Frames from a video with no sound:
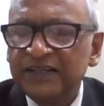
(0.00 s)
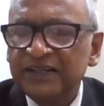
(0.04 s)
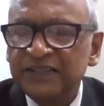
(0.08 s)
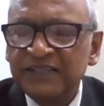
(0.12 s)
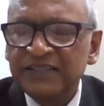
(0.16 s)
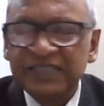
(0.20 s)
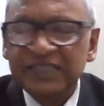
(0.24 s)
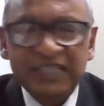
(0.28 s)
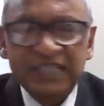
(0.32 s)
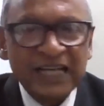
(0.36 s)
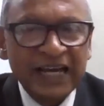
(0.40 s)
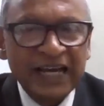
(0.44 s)

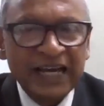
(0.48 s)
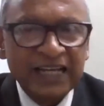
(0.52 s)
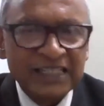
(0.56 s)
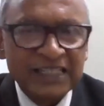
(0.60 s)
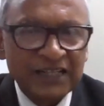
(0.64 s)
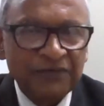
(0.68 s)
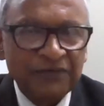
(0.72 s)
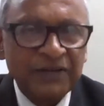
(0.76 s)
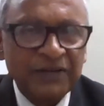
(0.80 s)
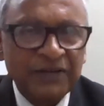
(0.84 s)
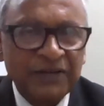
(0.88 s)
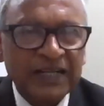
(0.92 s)
GIS.
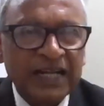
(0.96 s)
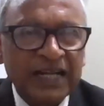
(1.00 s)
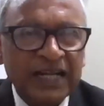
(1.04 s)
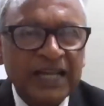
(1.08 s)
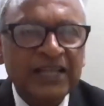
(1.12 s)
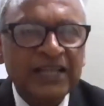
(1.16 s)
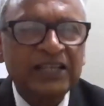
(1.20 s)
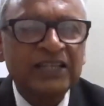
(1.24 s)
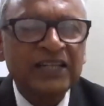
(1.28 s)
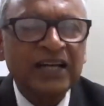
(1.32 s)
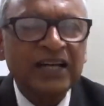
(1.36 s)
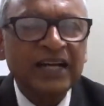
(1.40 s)
In fact,
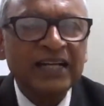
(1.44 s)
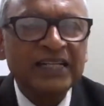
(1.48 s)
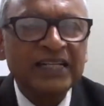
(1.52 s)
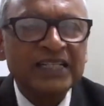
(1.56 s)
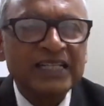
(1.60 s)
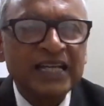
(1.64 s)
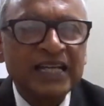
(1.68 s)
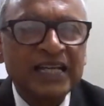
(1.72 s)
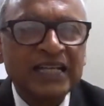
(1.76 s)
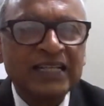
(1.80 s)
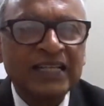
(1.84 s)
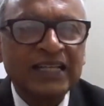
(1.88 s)
I had
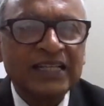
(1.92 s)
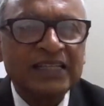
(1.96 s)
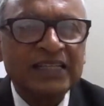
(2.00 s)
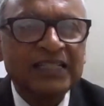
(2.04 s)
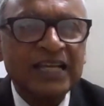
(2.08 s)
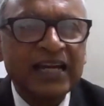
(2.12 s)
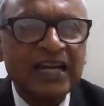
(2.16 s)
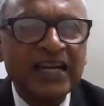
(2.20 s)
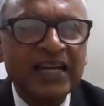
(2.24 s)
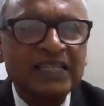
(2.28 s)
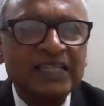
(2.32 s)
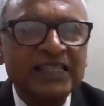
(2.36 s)
said that
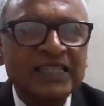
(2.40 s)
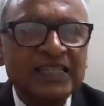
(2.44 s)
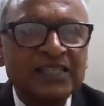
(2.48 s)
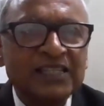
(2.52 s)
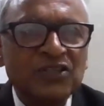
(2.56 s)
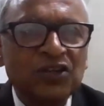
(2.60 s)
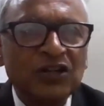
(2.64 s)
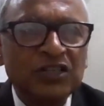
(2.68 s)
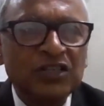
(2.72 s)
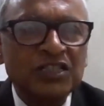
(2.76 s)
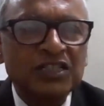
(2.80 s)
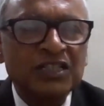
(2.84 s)
GIS is
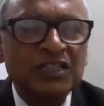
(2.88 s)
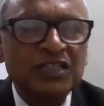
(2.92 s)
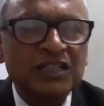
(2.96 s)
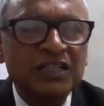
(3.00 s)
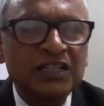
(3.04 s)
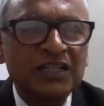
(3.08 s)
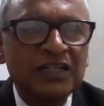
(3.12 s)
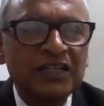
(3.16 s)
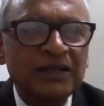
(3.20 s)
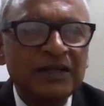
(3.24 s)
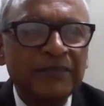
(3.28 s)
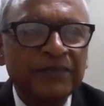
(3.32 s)
not
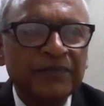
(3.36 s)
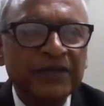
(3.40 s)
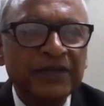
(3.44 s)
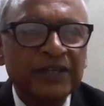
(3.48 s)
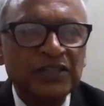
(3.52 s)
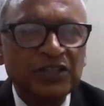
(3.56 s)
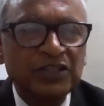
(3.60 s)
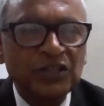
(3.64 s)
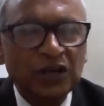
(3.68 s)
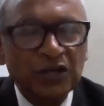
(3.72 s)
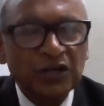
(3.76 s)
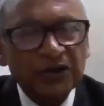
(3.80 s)

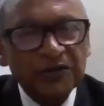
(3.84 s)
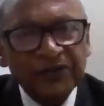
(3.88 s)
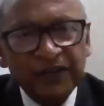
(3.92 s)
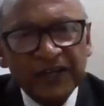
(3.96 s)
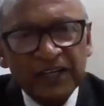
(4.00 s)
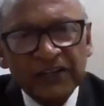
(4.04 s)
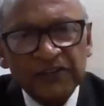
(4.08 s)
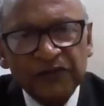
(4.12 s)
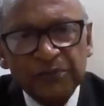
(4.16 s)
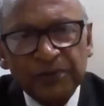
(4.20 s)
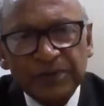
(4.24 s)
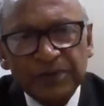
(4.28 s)

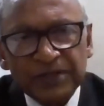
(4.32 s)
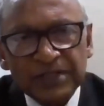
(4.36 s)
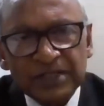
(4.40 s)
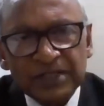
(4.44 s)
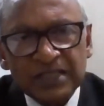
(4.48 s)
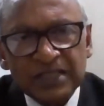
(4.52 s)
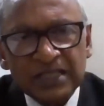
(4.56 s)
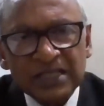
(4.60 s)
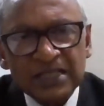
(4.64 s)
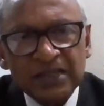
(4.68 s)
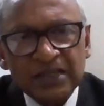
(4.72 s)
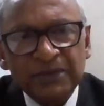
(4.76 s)
geographical
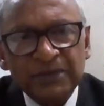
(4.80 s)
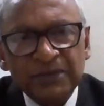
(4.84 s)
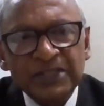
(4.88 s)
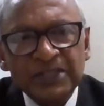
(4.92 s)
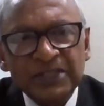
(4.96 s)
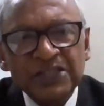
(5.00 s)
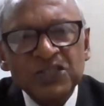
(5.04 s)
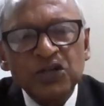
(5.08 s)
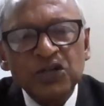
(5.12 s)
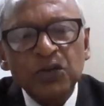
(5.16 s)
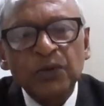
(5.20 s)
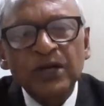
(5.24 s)
information system, it
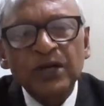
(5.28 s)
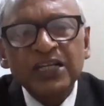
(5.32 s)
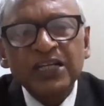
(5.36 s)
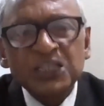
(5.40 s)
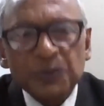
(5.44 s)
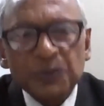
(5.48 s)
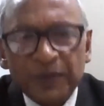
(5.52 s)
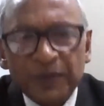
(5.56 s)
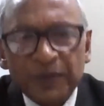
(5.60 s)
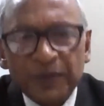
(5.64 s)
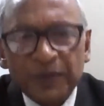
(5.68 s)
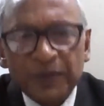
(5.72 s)
is your
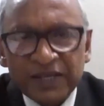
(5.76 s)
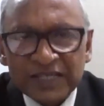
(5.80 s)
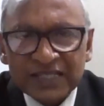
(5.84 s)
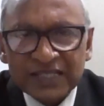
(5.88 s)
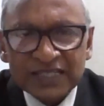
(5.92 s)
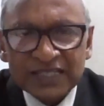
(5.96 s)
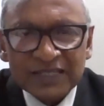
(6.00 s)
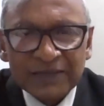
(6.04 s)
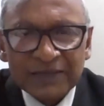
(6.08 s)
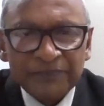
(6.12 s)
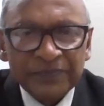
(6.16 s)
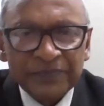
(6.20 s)
workspace.